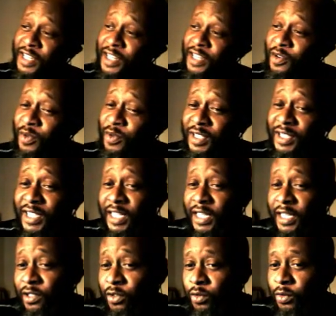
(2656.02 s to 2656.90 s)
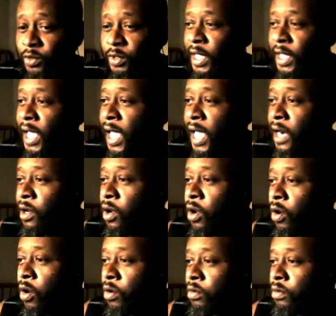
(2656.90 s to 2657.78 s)
Like that
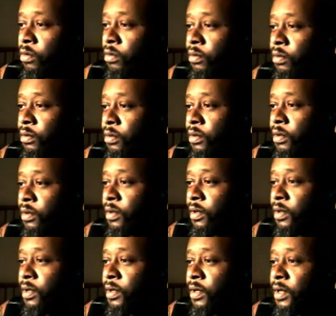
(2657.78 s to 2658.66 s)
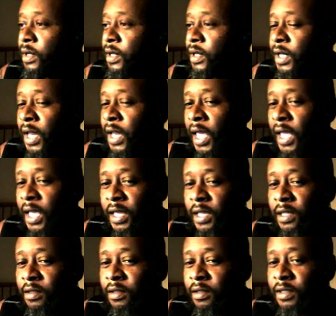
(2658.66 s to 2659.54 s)
answer did something
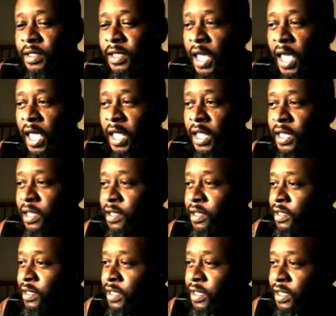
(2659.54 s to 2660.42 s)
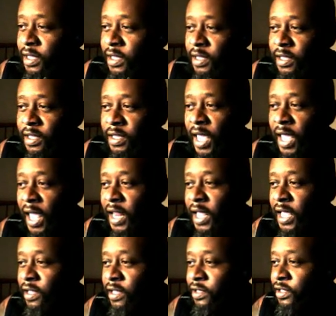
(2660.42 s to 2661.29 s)
just now. Let's
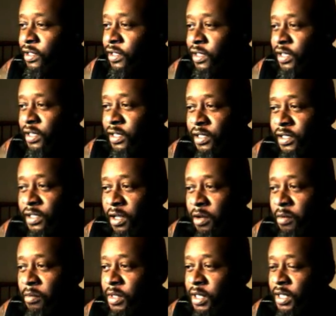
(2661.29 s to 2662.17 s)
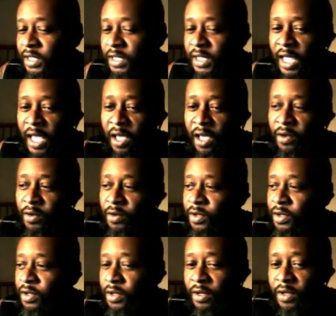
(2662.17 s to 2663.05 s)
see. We're gonna watch
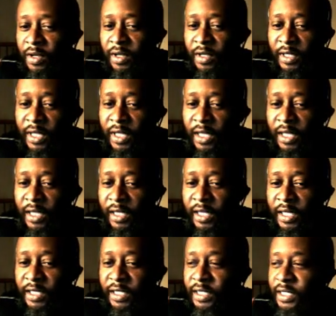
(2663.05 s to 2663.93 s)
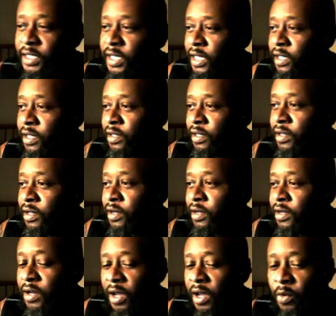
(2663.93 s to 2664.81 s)
this for probably about another 10 minutes,
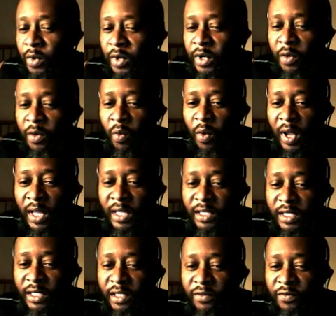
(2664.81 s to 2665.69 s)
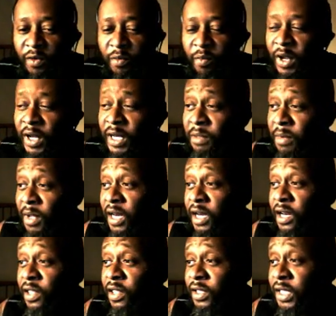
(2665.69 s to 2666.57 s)
and then I'm
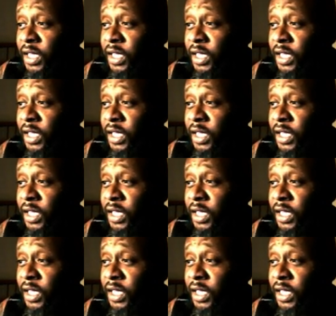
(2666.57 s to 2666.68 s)
gonna